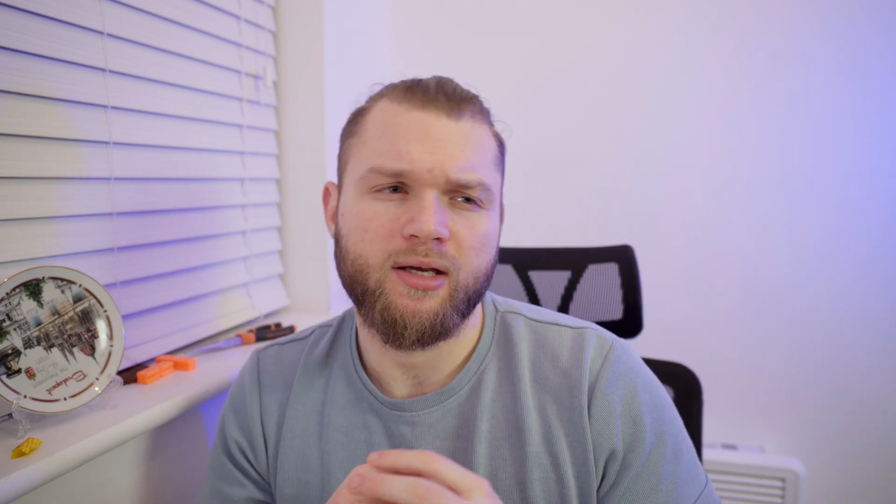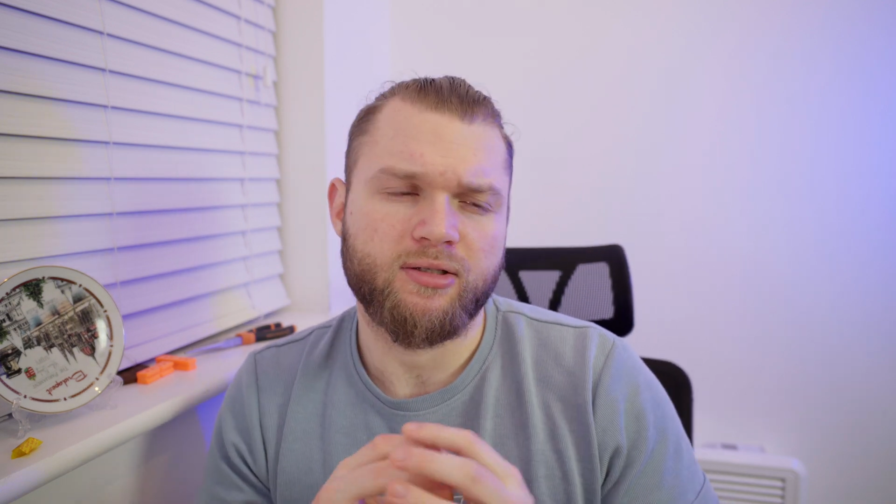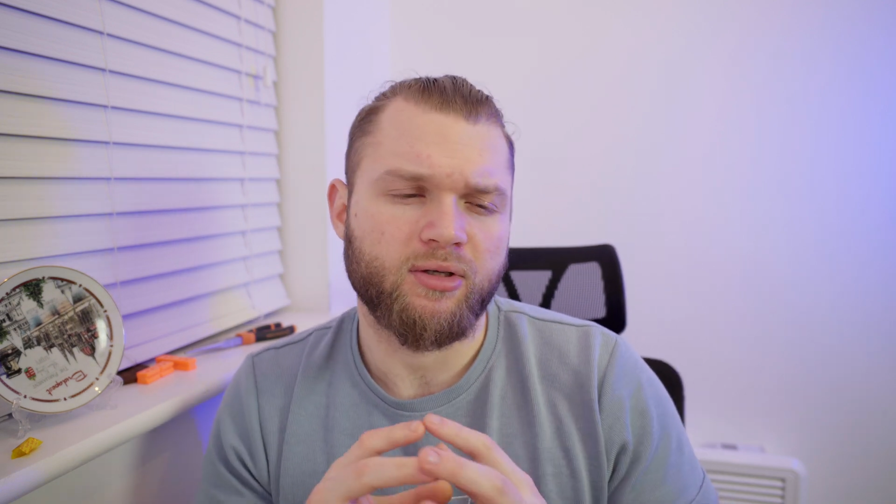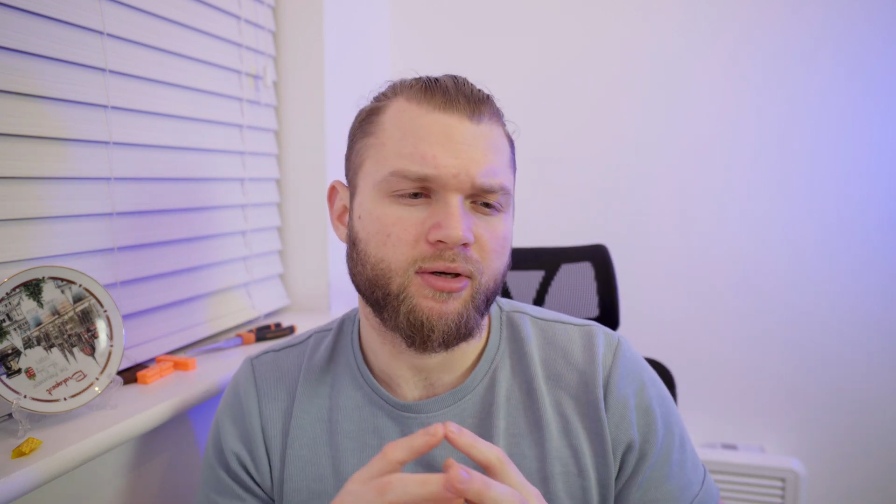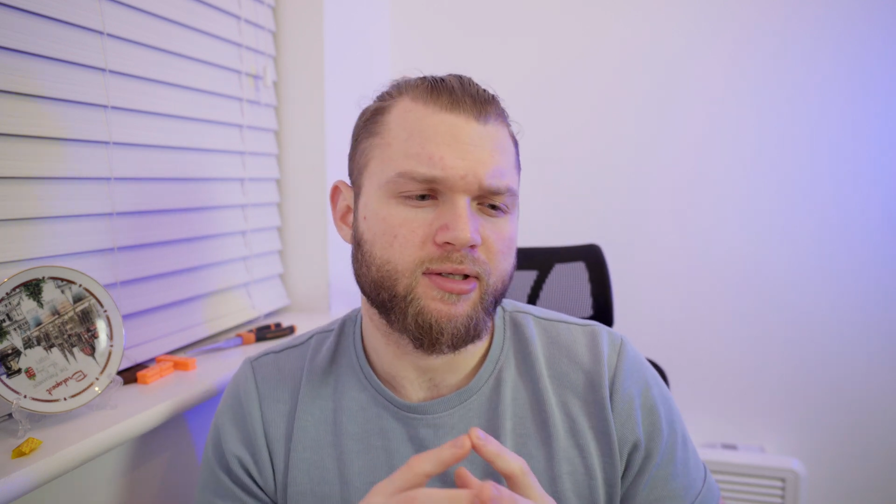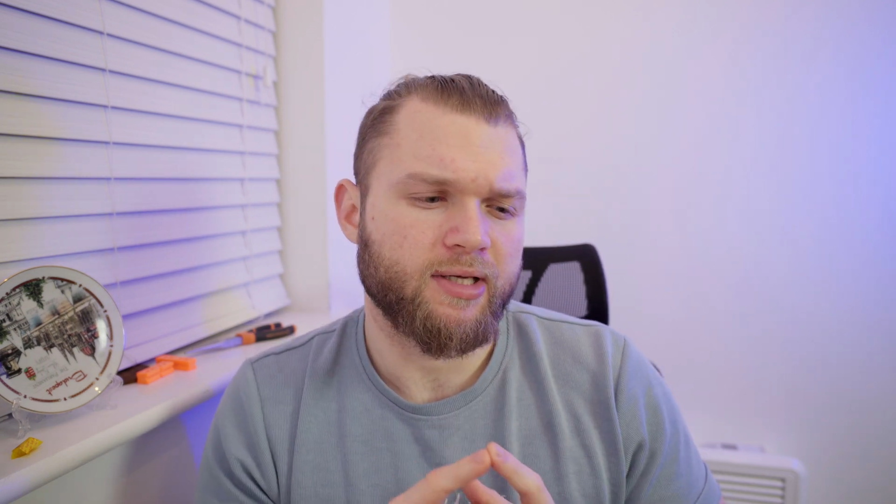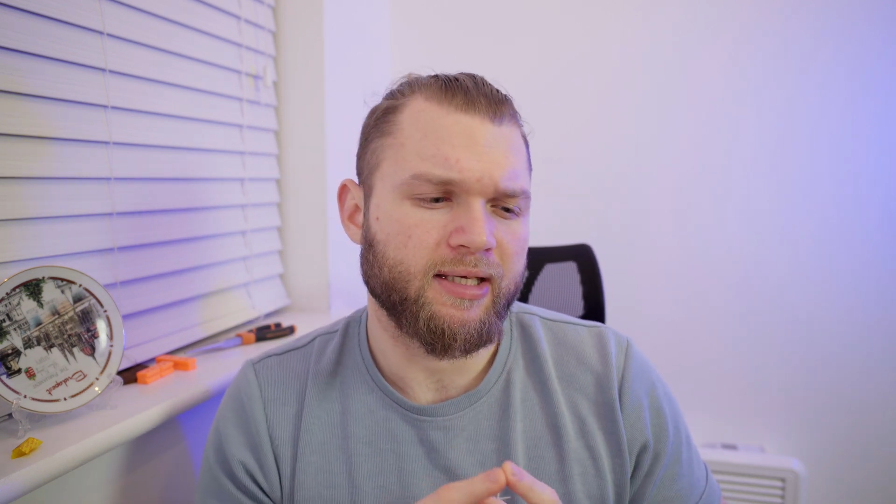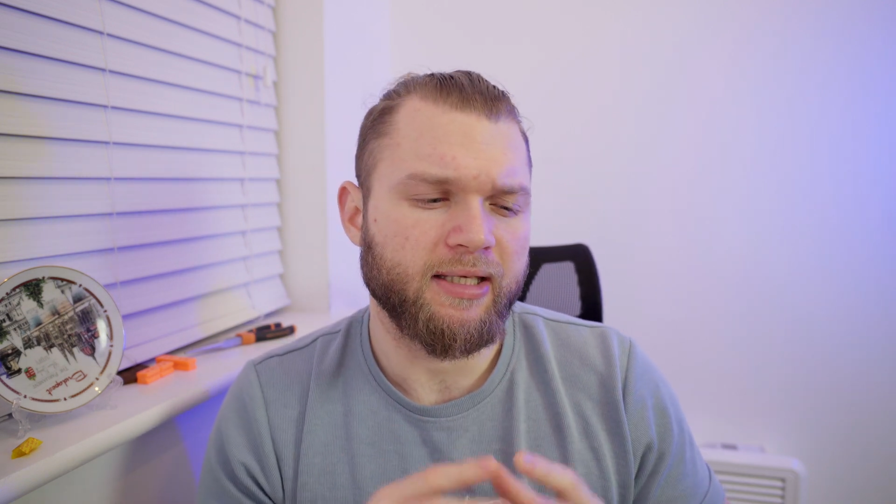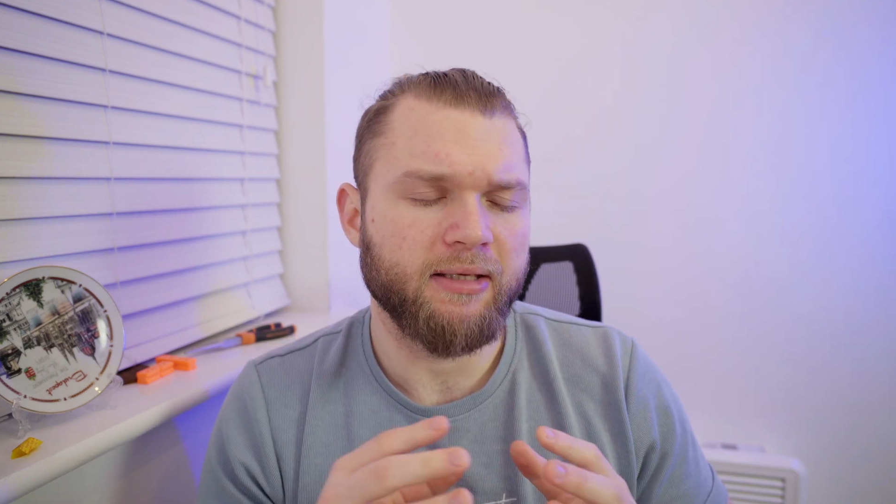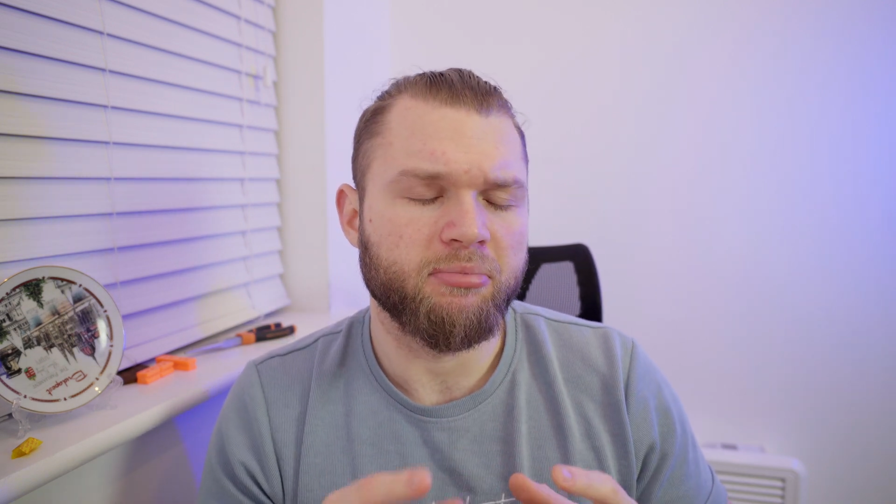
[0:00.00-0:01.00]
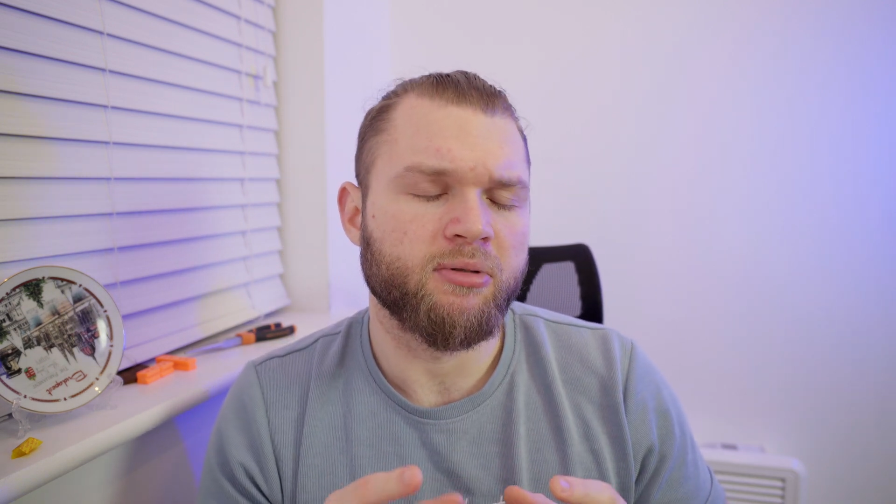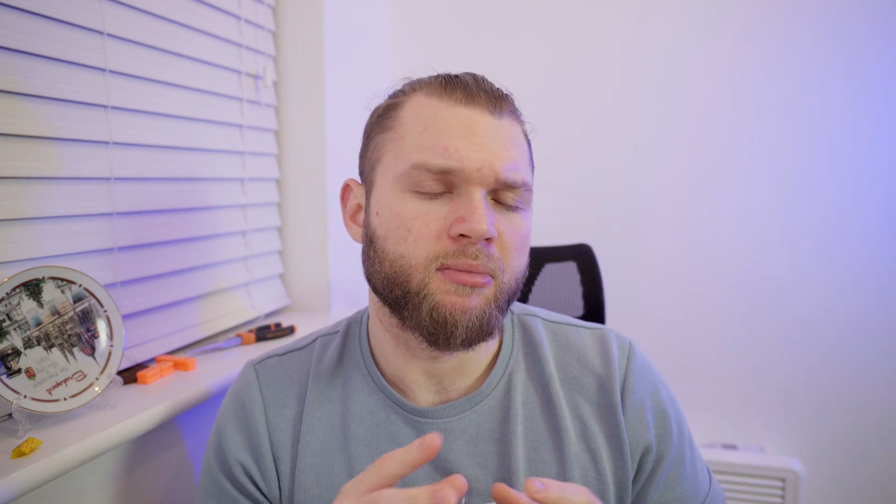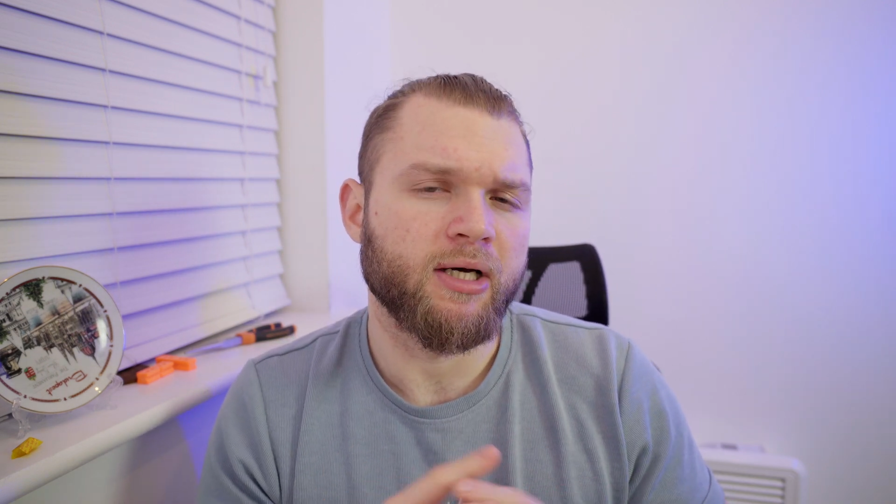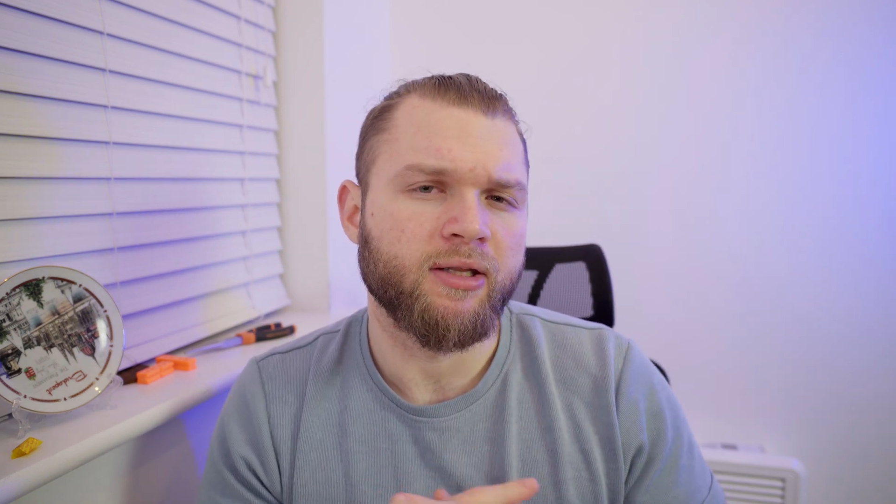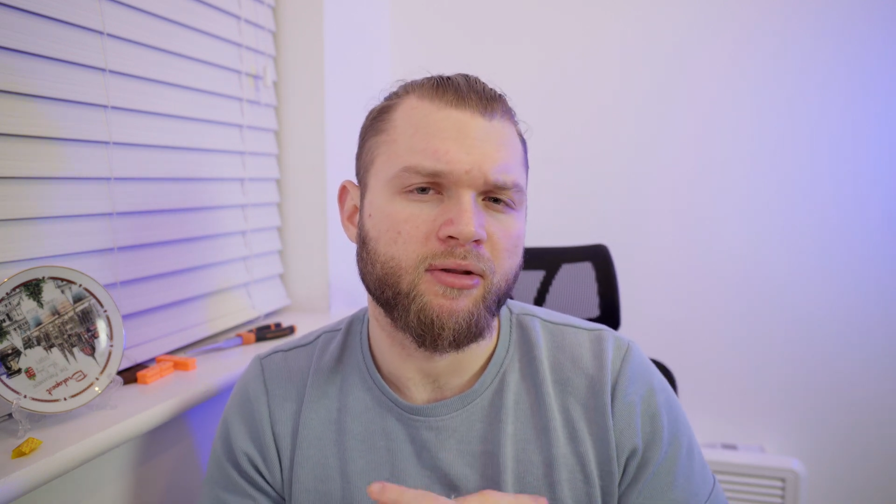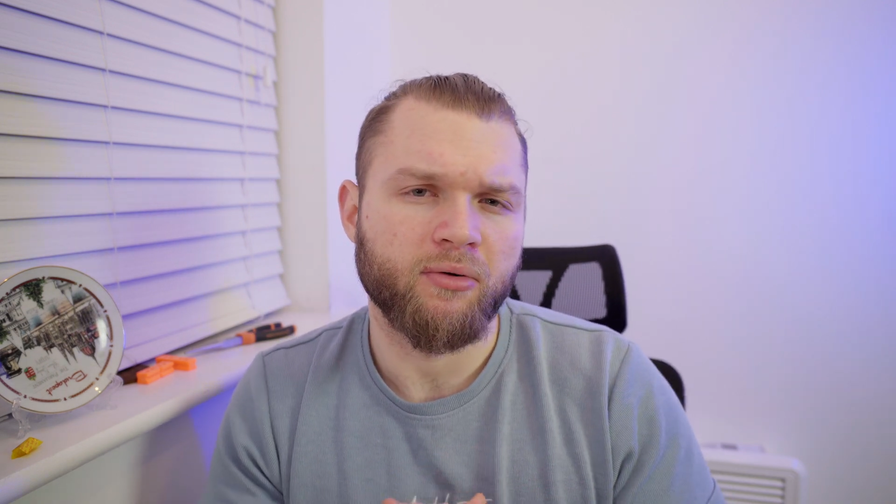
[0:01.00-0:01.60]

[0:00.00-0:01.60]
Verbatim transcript: as long as I keep in mind the